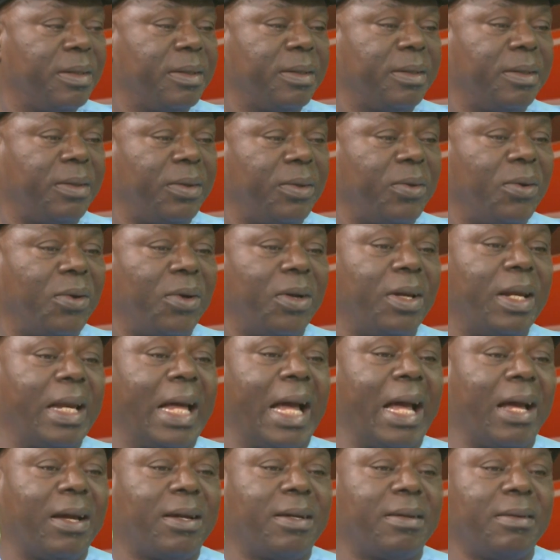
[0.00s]

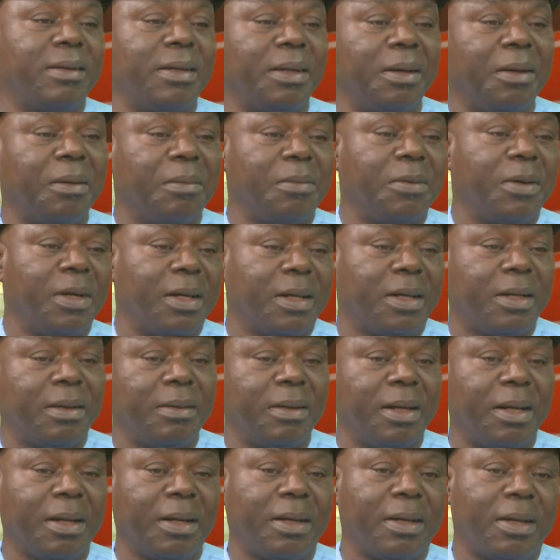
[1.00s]
Like the
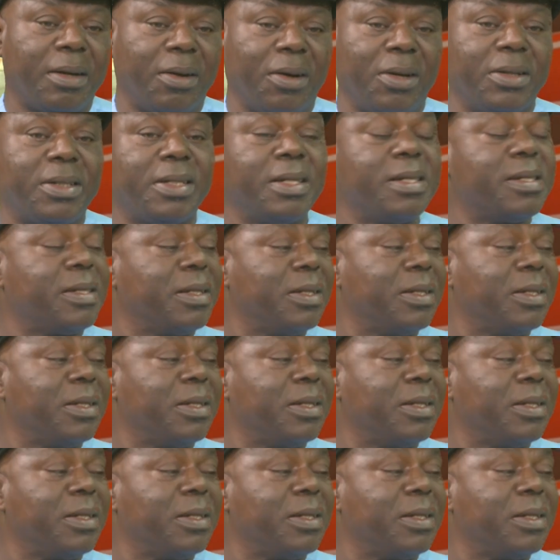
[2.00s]
chaotic